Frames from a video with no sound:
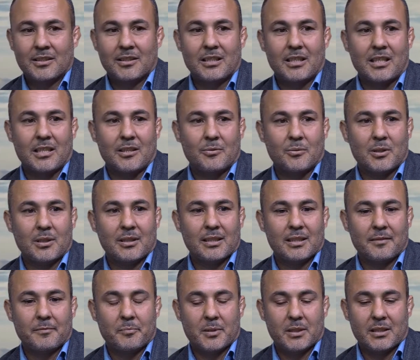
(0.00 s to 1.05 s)
Uh, well,
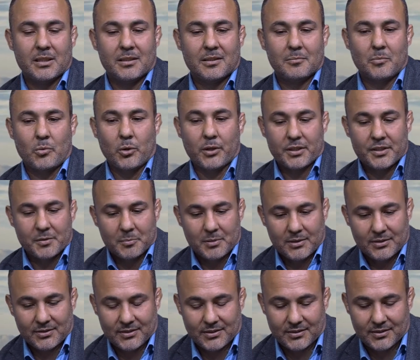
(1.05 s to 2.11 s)
I've been in the mortgage
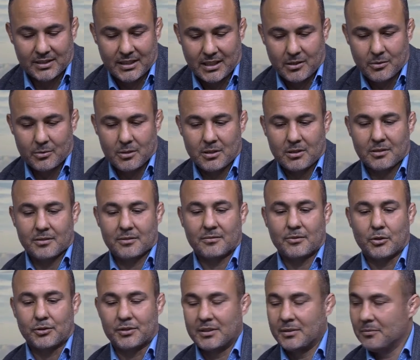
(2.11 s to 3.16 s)
business now uh,
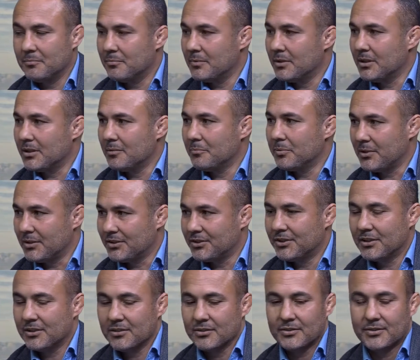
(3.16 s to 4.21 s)
13 uh, plus
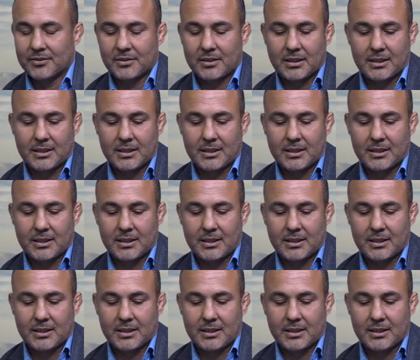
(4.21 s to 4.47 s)
years.